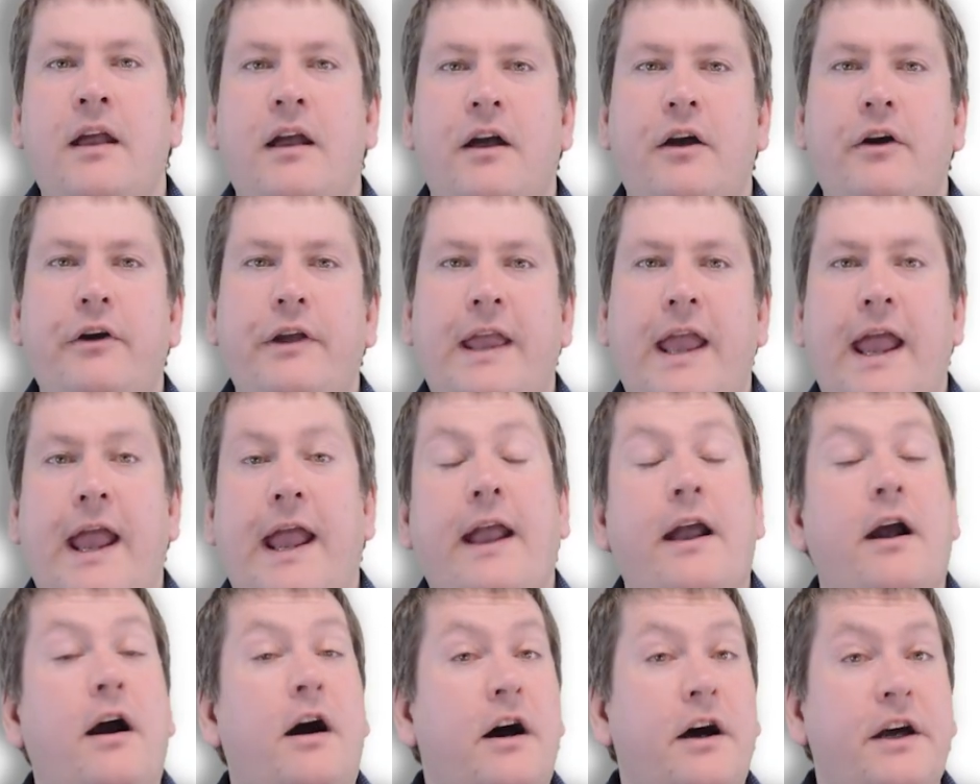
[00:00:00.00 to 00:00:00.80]

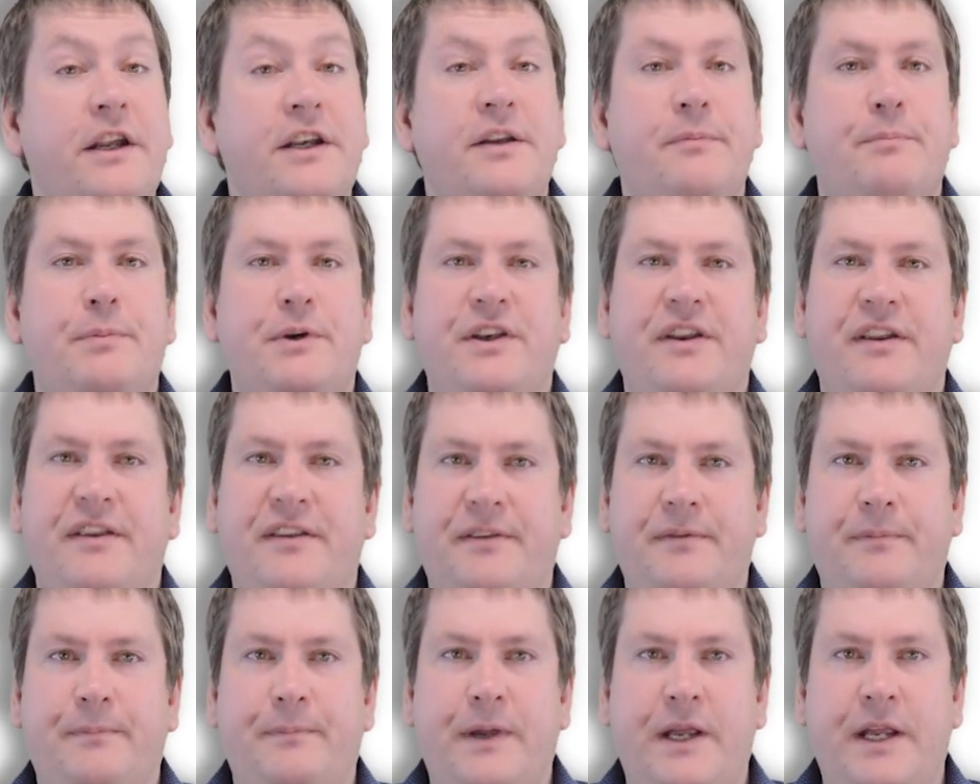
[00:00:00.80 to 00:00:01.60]
Okay, on to
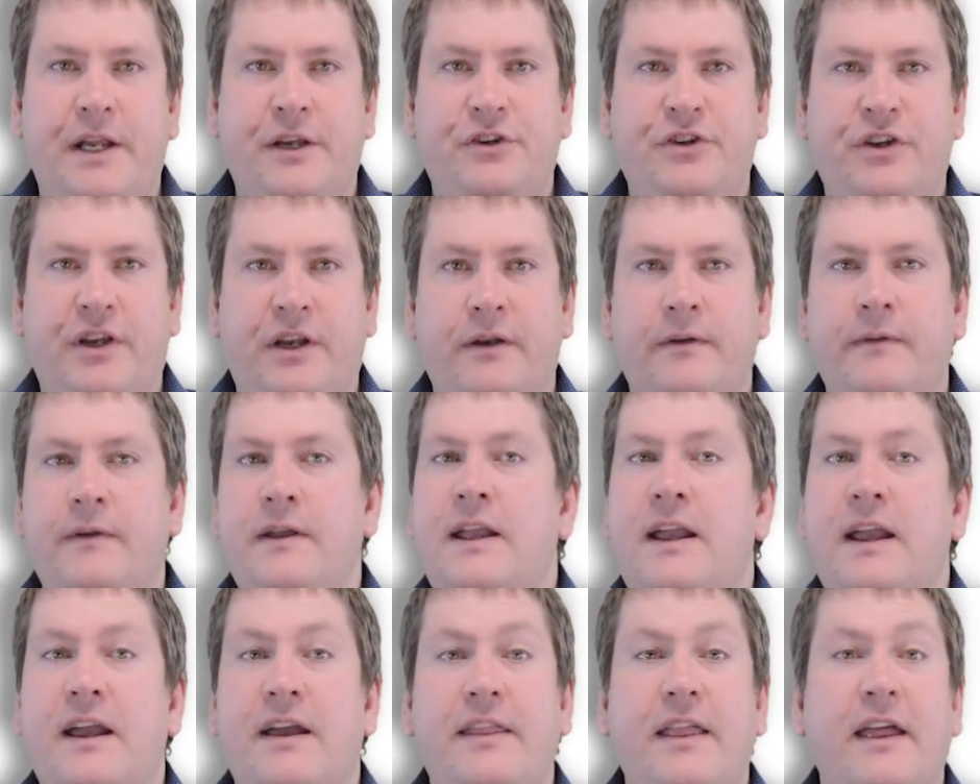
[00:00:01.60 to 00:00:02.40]
participation.
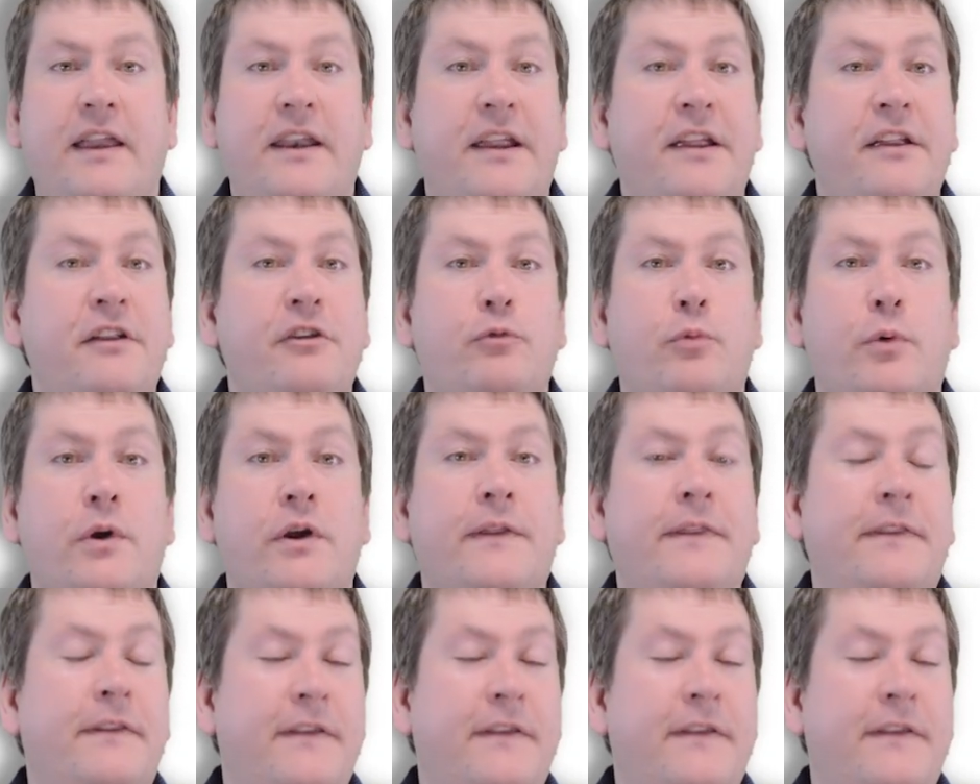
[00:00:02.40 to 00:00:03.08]
And that is worth